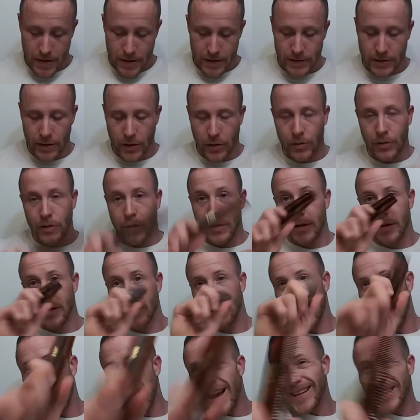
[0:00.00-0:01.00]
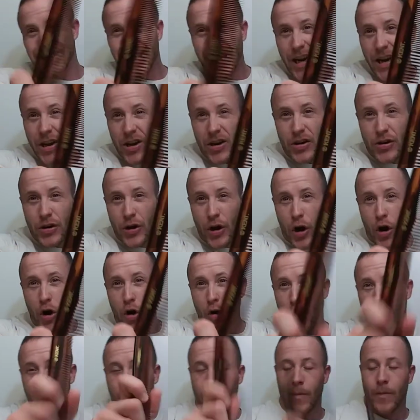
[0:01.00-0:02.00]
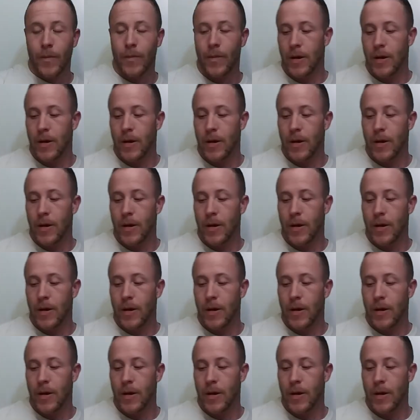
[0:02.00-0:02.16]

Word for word: So guys, got a good comb.